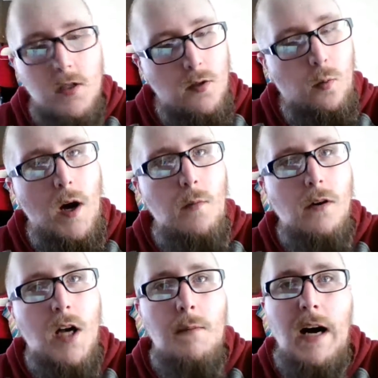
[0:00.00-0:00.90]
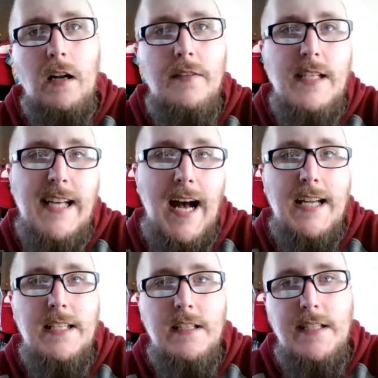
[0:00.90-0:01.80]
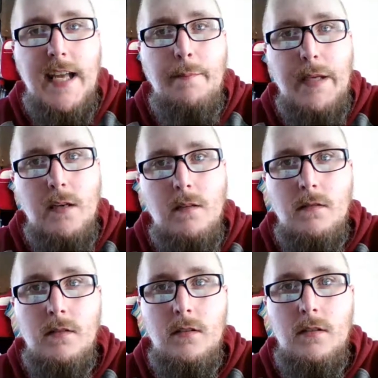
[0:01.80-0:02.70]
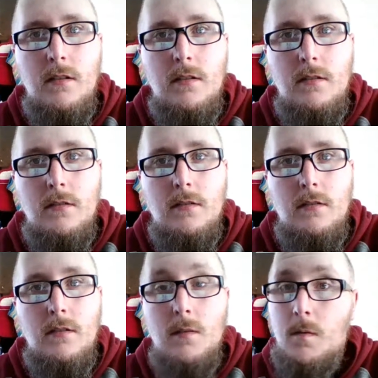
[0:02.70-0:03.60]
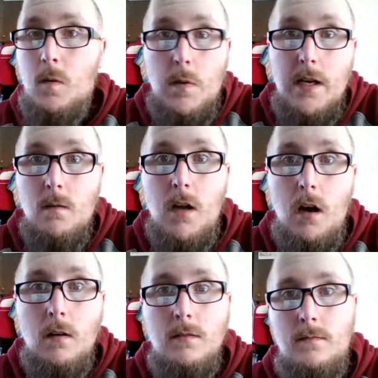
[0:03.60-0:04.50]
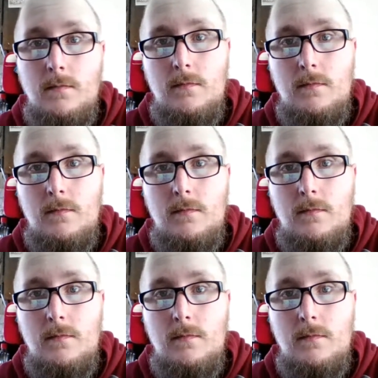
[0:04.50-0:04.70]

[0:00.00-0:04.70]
So what will come out of the Toxin's debut? We don't know.